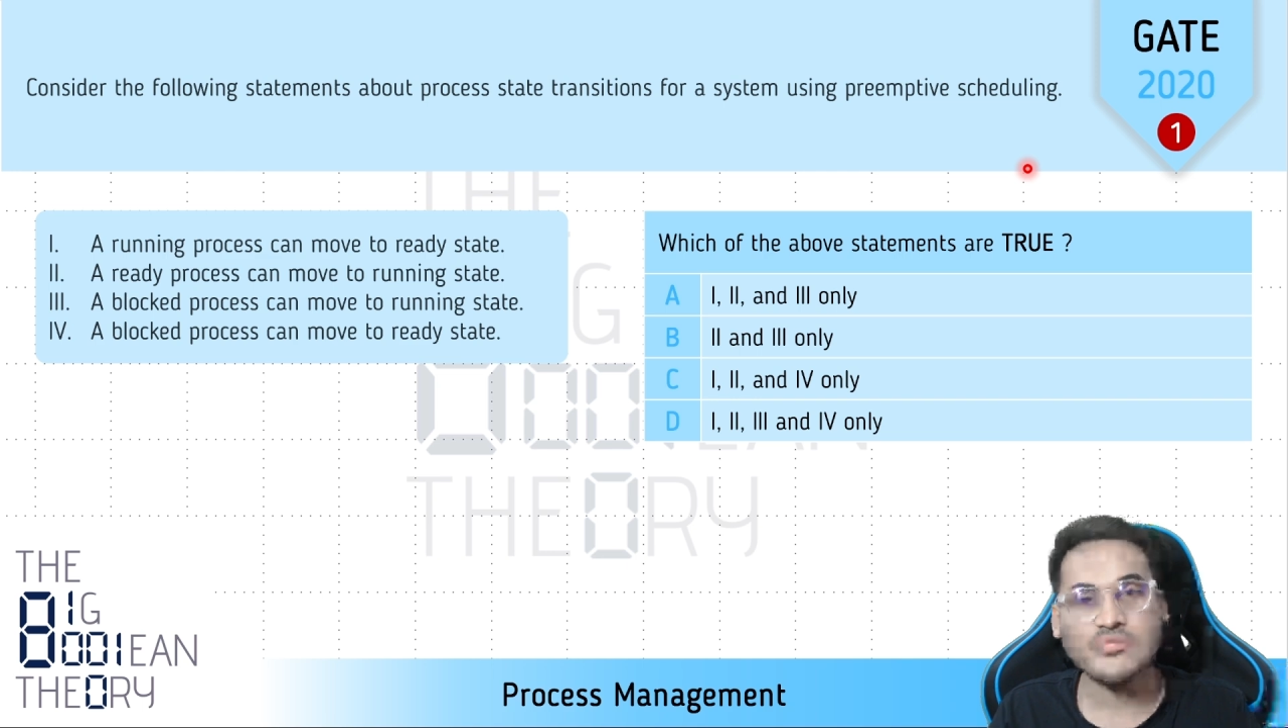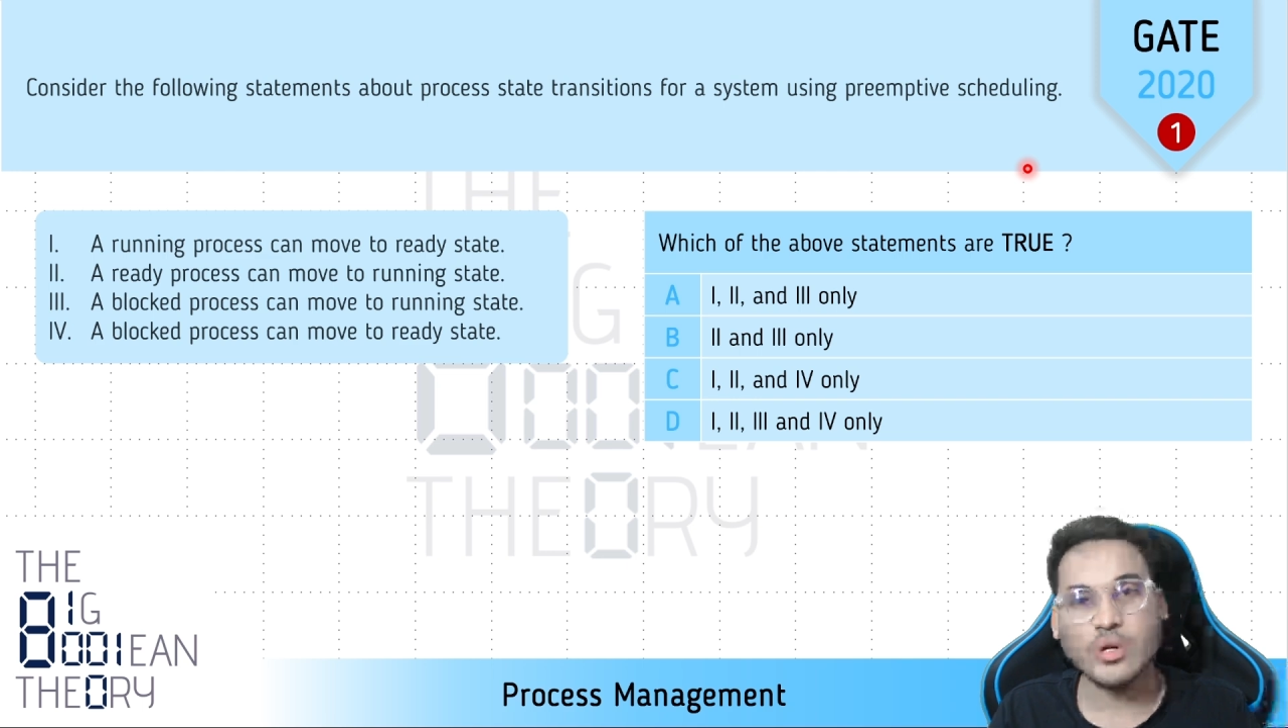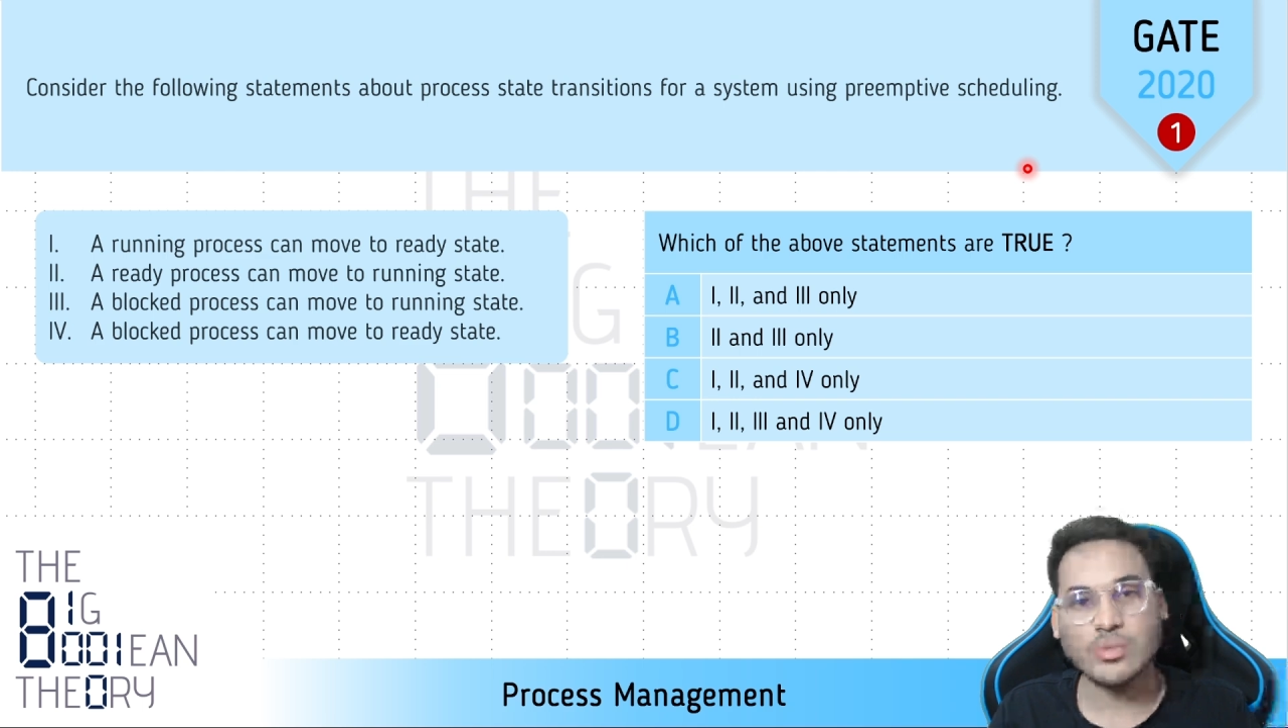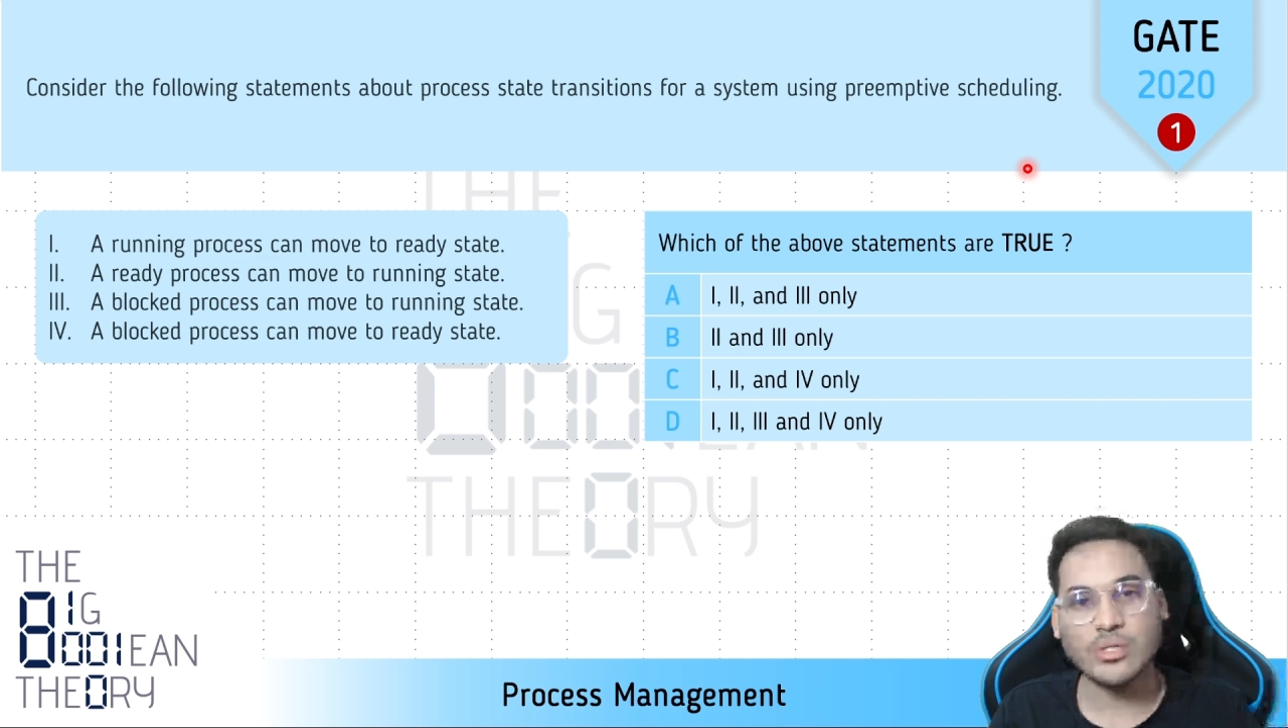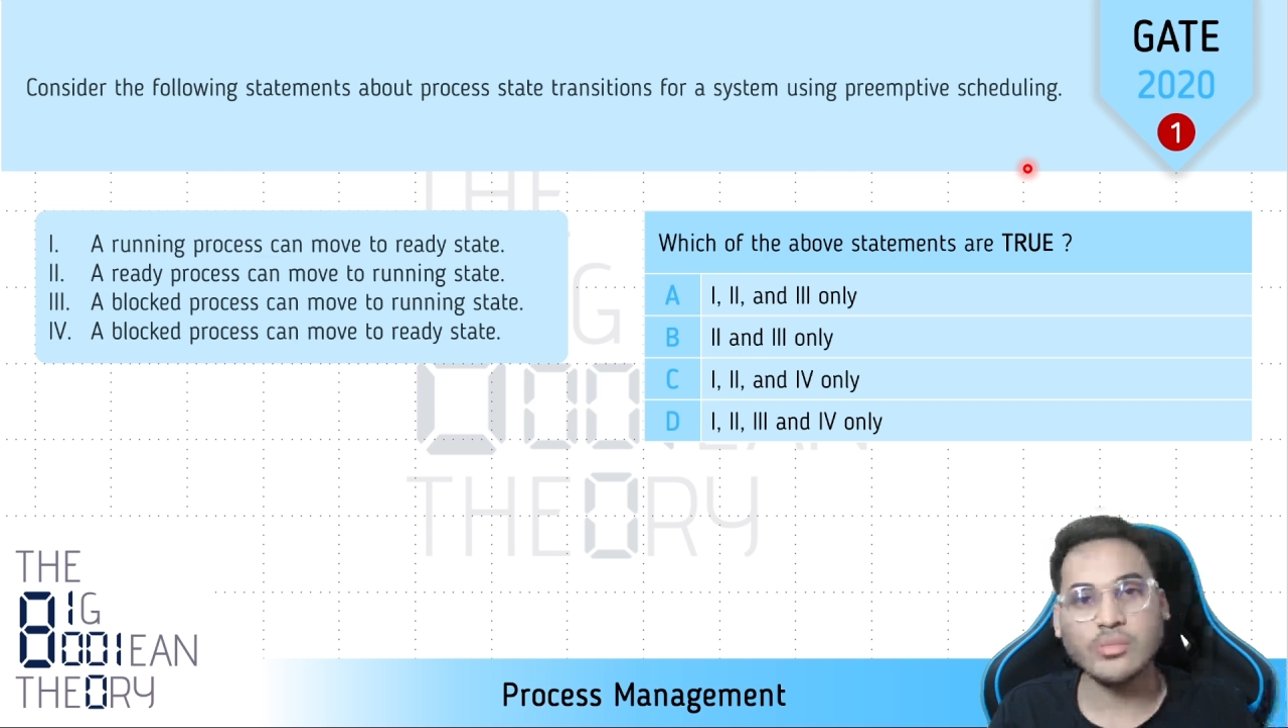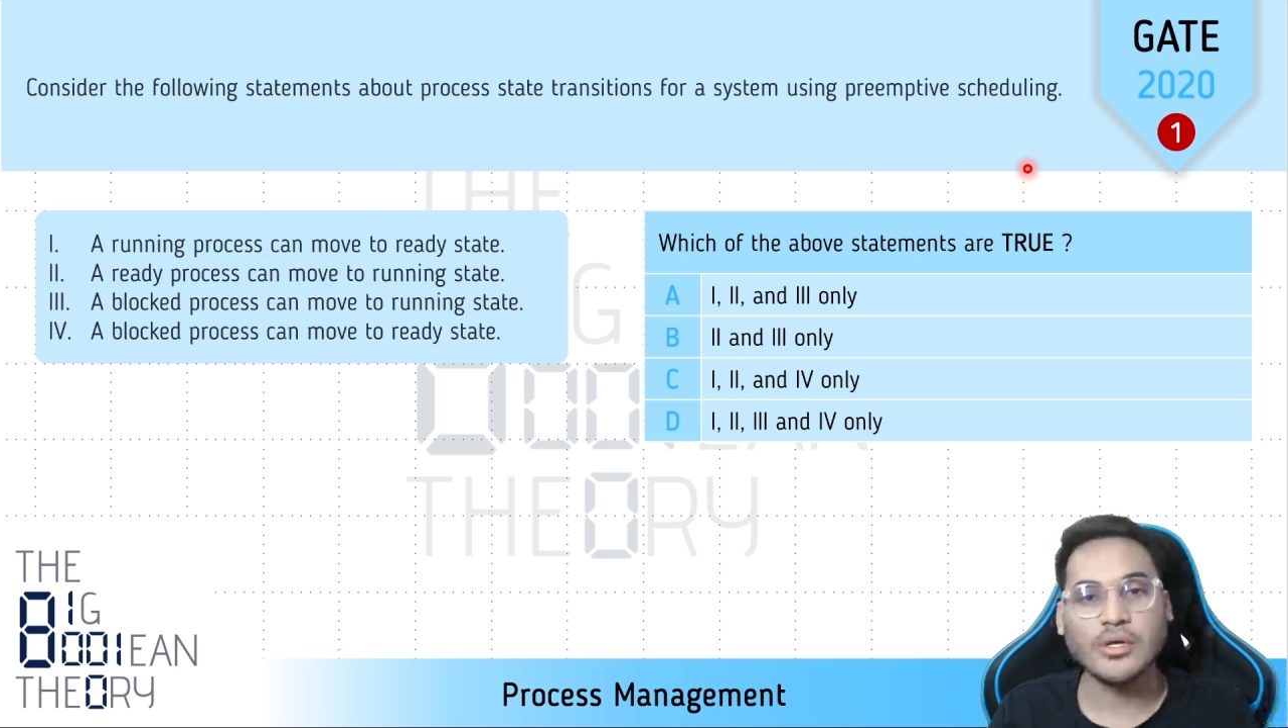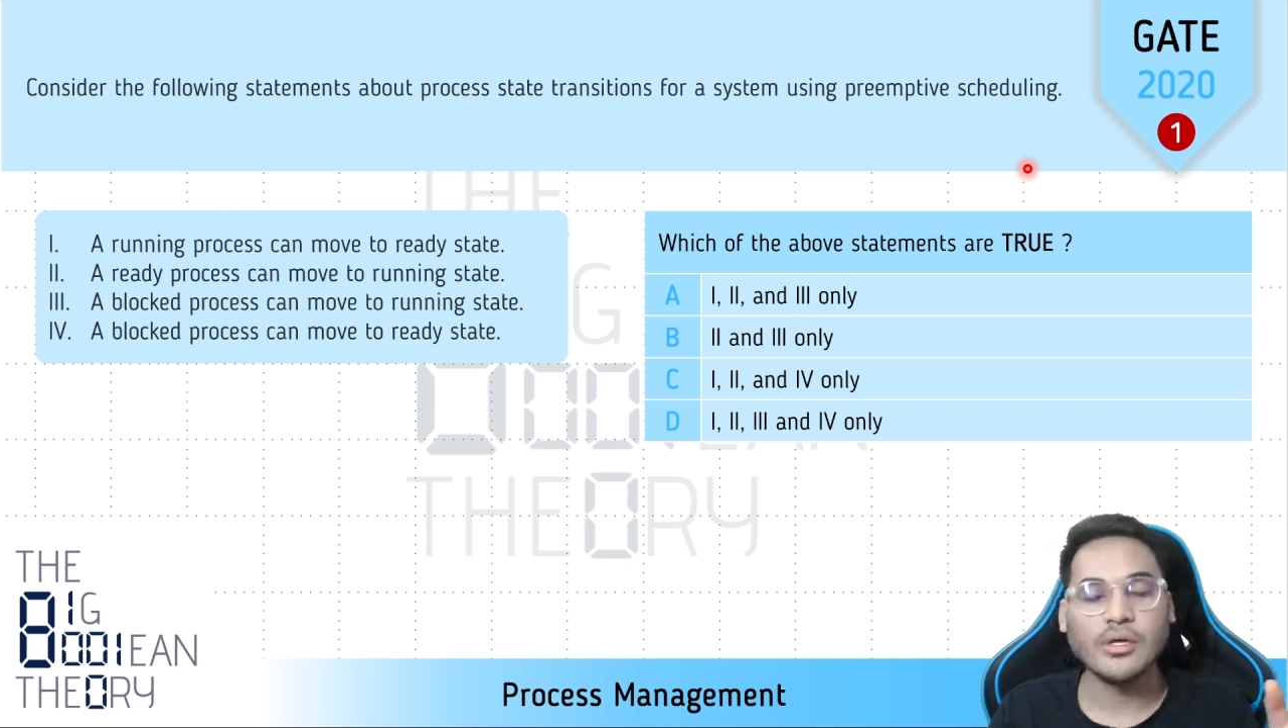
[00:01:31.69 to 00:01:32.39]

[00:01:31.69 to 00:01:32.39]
problem,